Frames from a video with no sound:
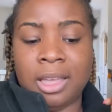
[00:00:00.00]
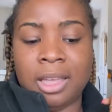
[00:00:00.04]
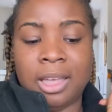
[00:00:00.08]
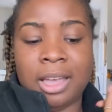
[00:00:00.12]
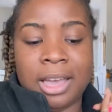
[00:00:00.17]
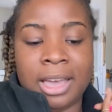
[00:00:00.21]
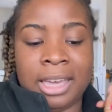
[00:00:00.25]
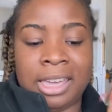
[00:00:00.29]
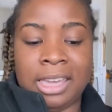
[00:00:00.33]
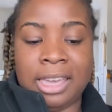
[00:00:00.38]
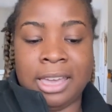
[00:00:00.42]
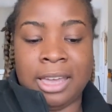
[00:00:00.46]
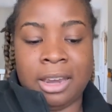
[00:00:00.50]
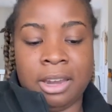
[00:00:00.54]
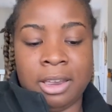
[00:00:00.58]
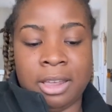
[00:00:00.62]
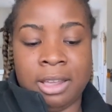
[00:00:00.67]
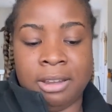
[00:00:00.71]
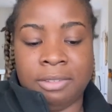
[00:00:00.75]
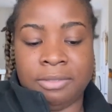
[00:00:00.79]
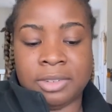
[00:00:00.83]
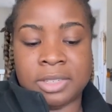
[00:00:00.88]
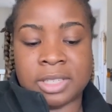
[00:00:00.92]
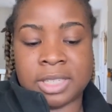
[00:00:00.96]
I can't
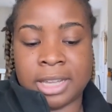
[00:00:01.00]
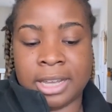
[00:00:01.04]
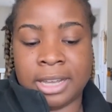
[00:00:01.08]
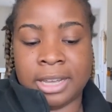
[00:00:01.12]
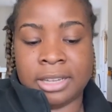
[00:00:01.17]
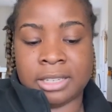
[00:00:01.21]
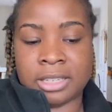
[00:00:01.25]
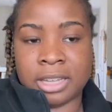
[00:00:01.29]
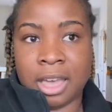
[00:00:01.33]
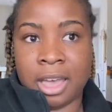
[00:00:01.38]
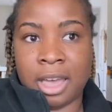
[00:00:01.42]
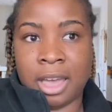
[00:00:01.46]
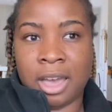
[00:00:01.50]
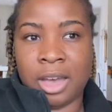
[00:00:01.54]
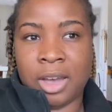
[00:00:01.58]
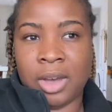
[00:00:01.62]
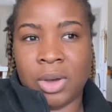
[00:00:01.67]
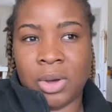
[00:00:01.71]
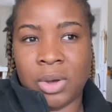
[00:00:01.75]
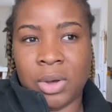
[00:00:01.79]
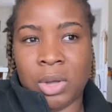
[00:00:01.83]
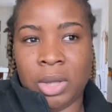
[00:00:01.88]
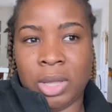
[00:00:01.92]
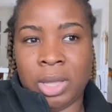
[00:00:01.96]
emphasize how